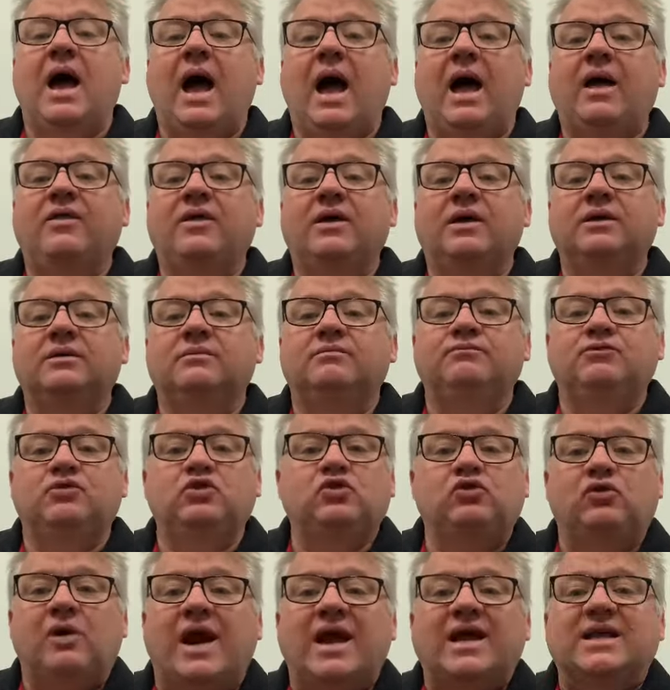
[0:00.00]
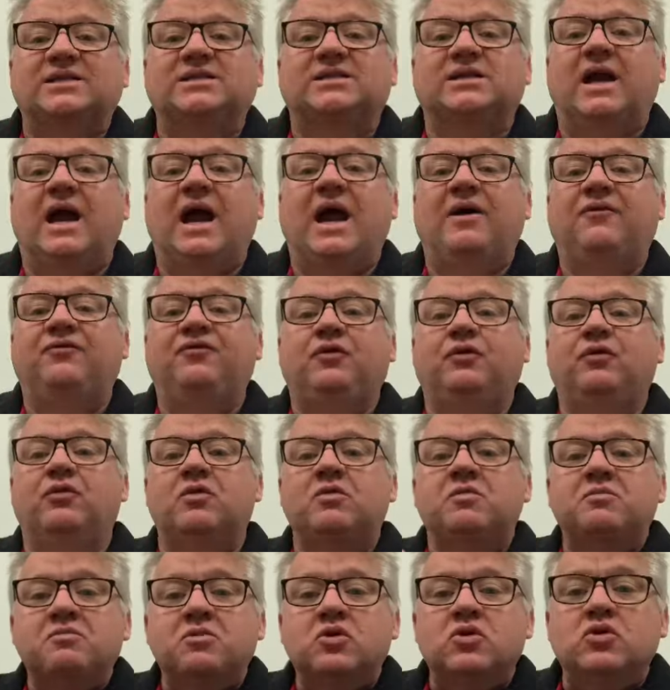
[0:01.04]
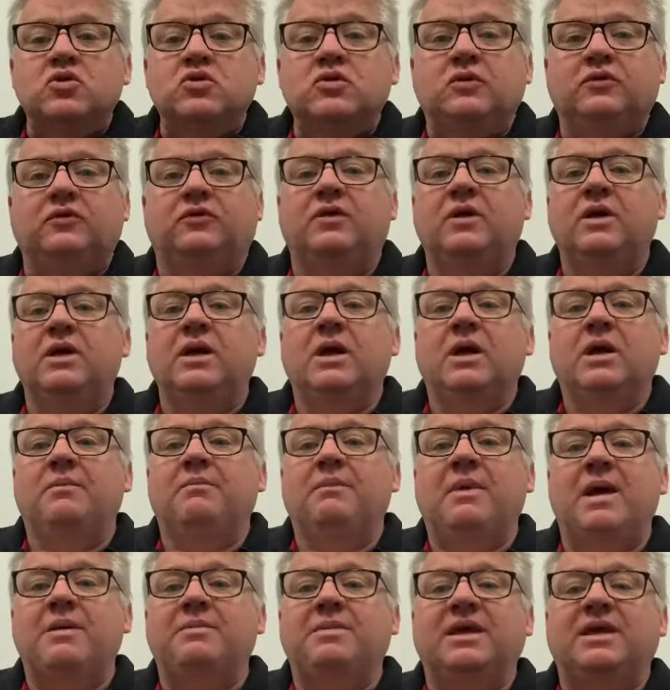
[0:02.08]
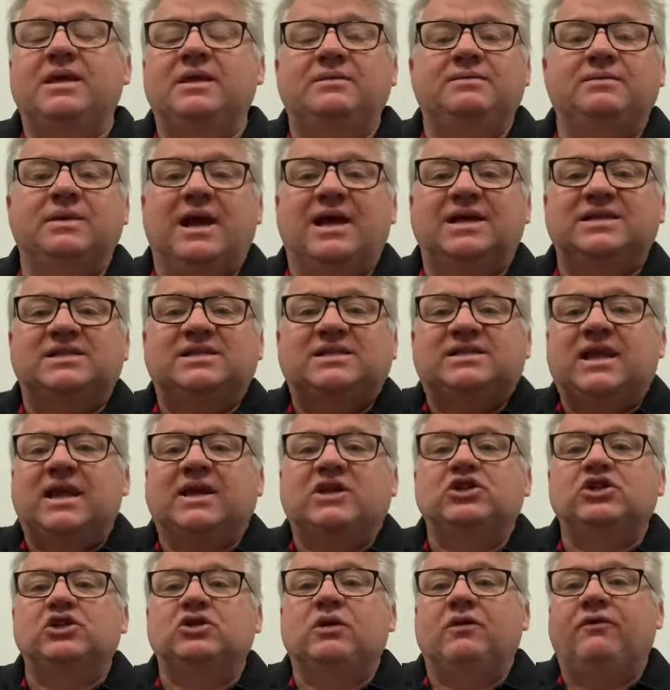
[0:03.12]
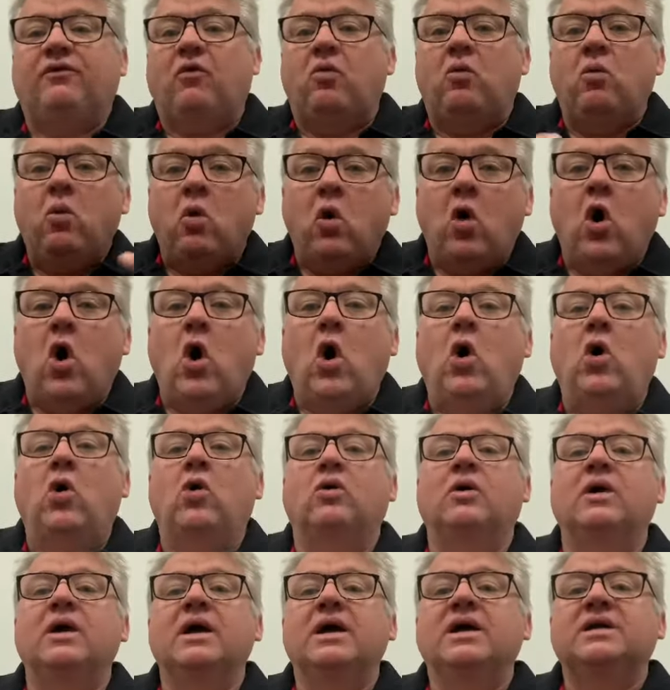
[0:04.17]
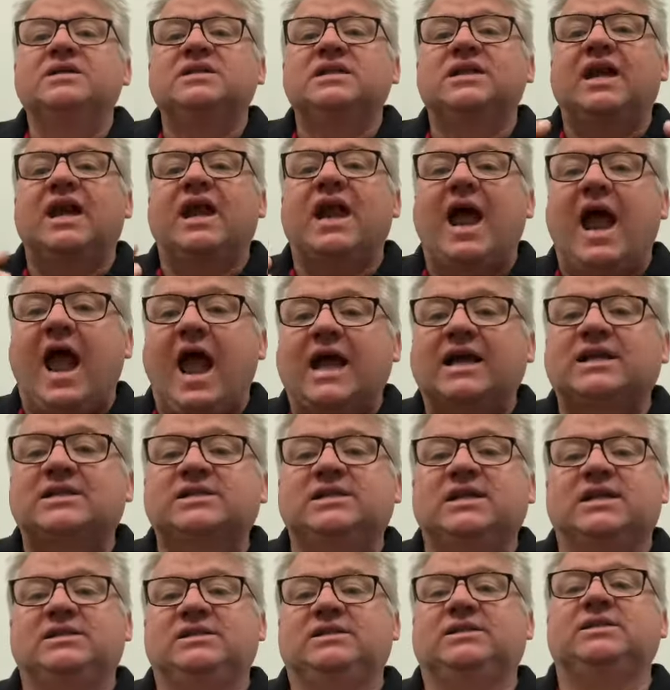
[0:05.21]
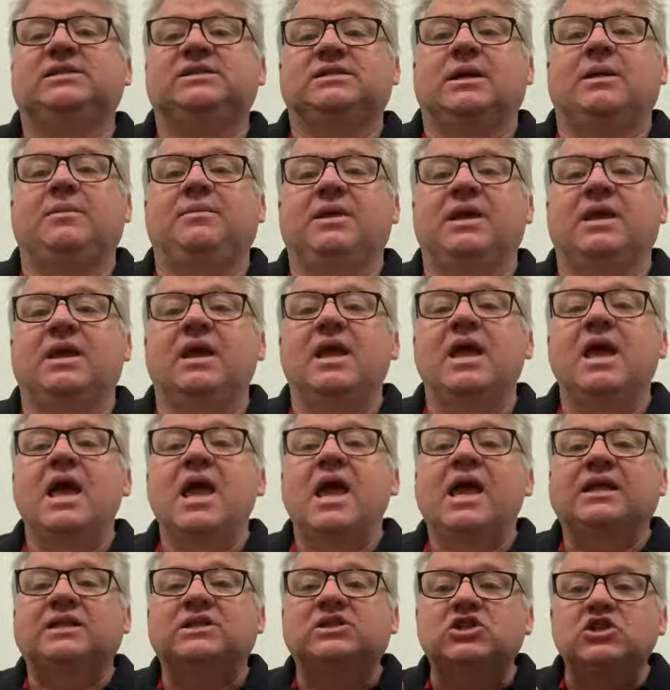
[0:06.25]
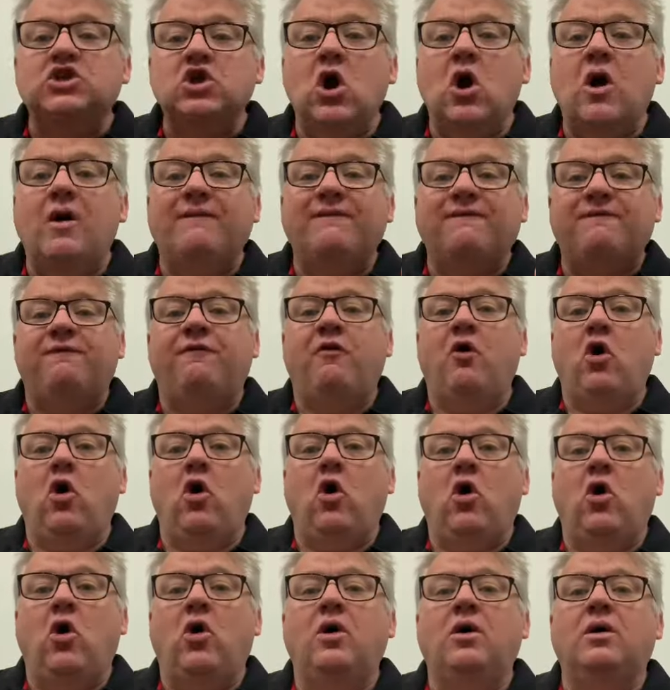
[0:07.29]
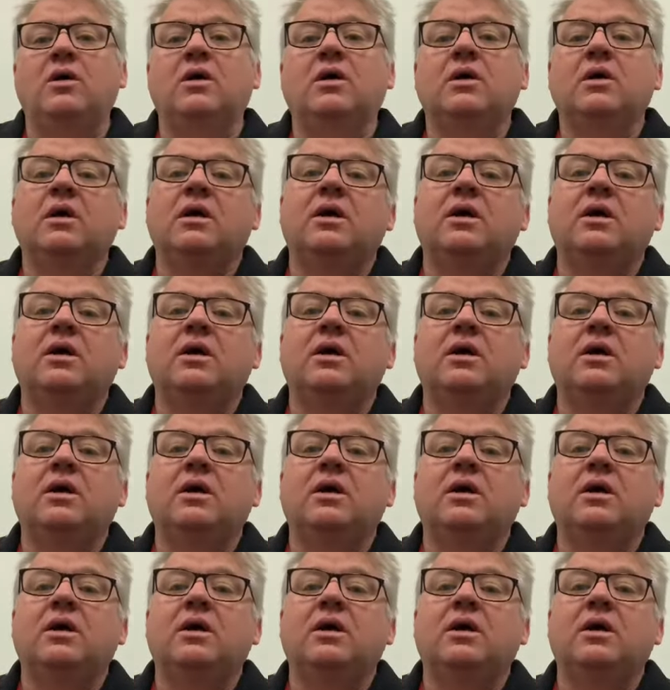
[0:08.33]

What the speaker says: Other trades that have to remove maybe a section of a wall to get access to something. It's not for